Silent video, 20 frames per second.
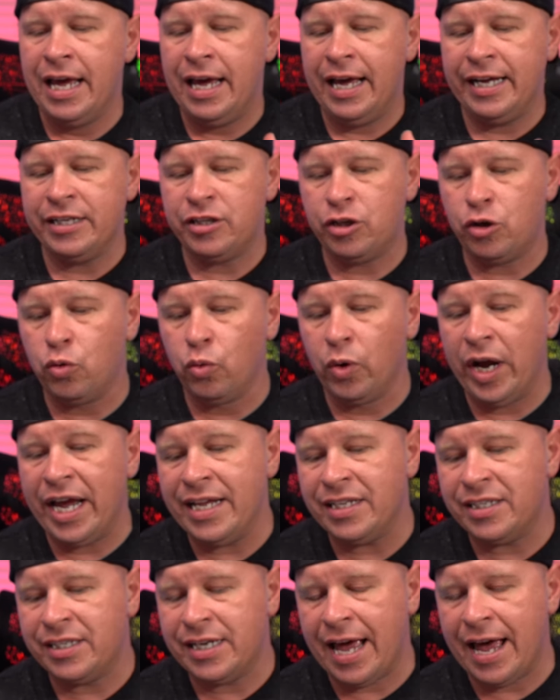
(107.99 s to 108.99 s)
It's
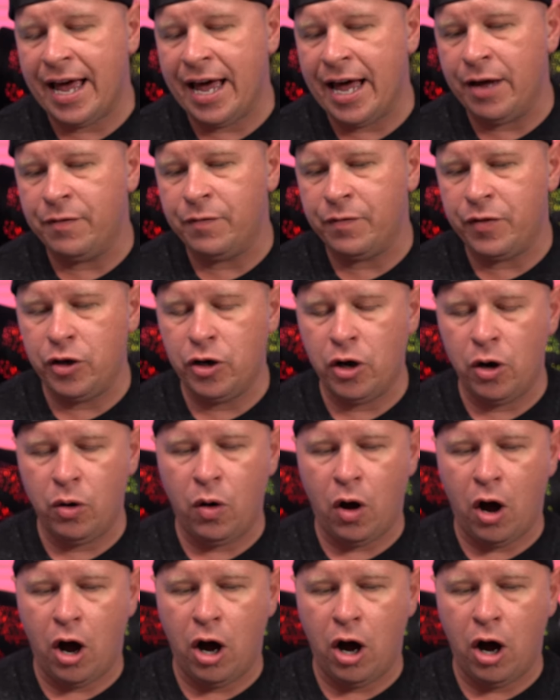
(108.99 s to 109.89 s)
great to have, you know,